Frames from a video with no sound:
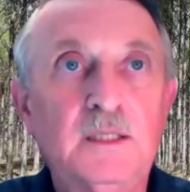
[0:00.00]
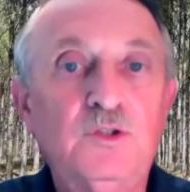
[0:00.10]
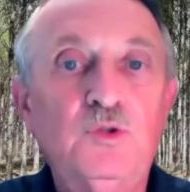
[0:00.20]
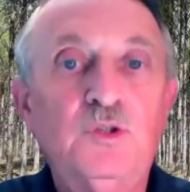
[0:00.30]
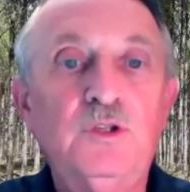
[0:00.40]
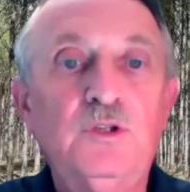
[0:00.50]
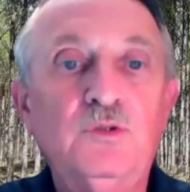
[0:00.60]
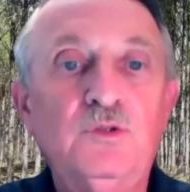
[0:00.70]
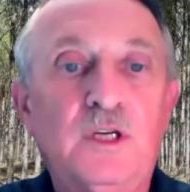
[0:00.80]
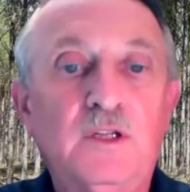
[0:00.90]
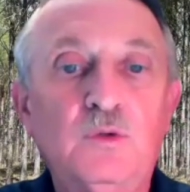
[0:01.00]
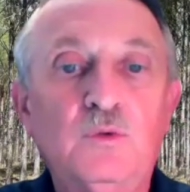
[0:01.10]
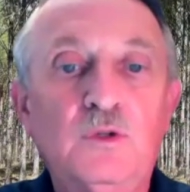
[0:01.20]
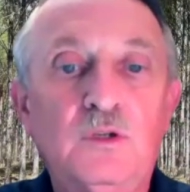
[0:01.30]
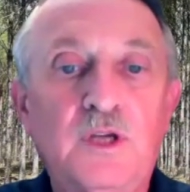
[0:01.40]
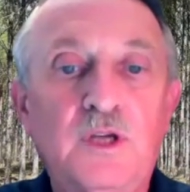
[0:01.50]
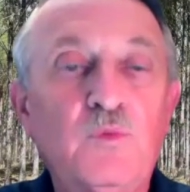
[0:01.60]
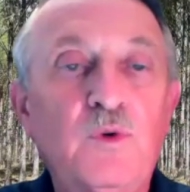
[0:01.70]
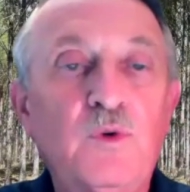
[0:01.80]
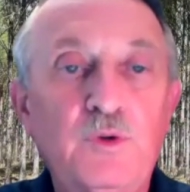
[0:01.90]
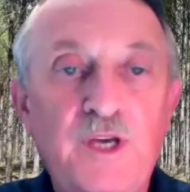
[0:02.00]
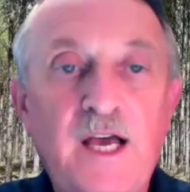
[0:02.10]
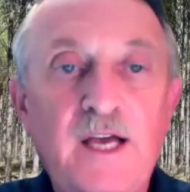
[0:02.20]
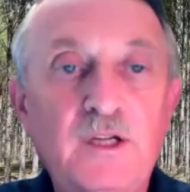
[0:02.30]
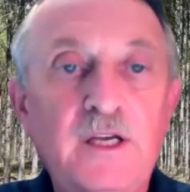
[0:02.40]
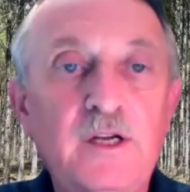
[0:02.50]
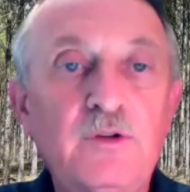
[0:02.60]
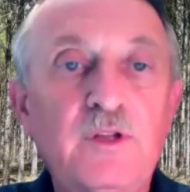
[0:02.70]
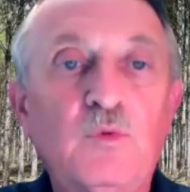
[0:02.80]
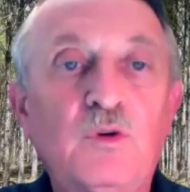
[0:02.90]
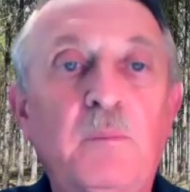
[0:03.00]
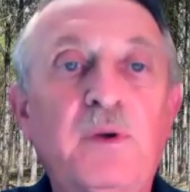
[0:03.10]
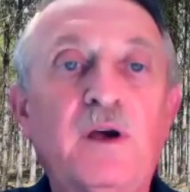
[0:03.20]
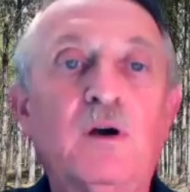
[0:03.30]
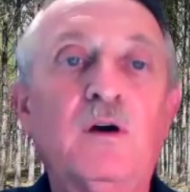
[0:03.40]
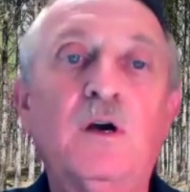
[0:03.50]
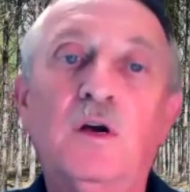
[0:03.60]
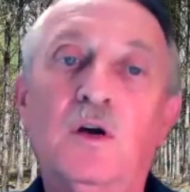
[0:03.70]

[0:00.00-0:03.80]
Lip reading: You can use a tool called a revenue calculator that will compare